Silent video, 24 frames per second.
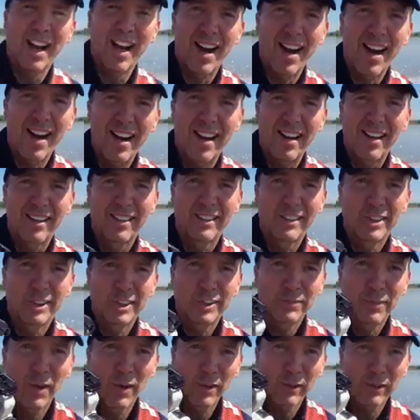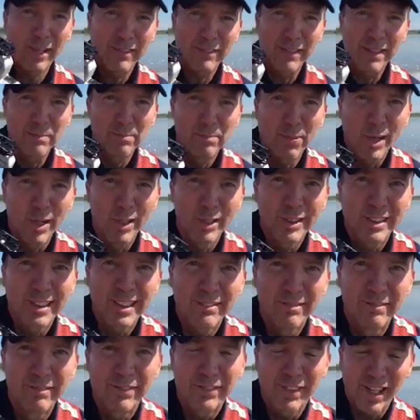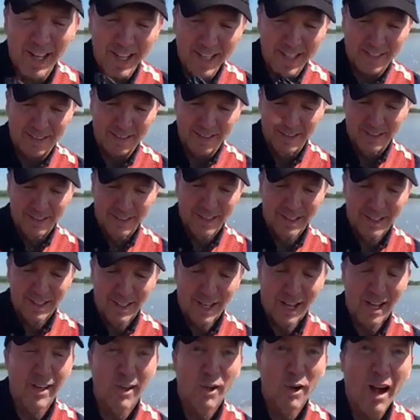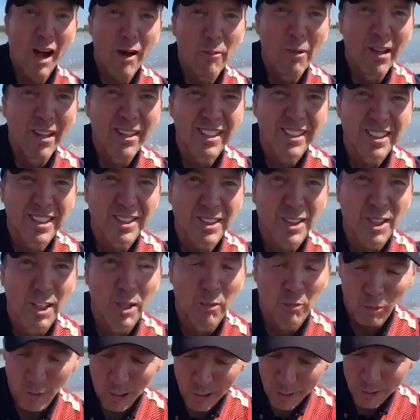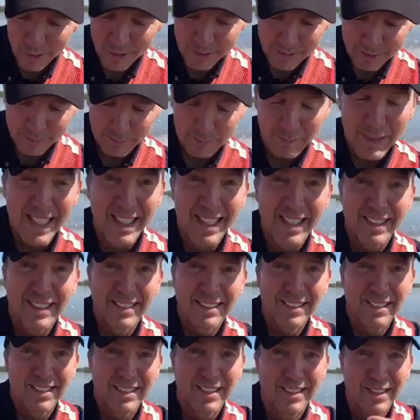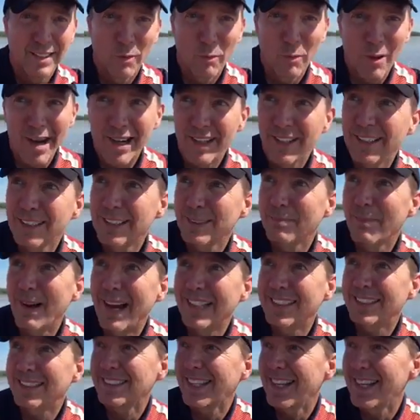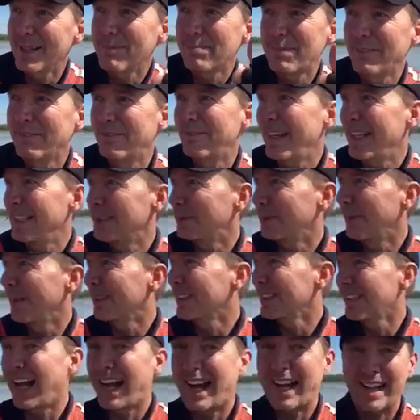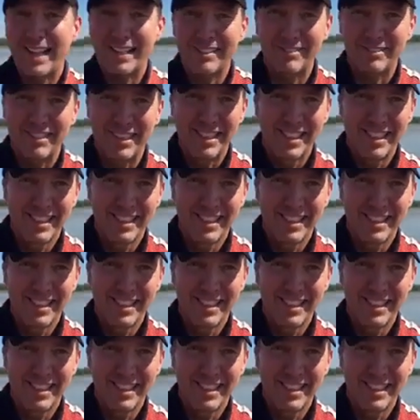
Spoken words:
R, photographing birds in flight. I don't know how well this is going to work, meaning the wireless mic setup and Facebook Live,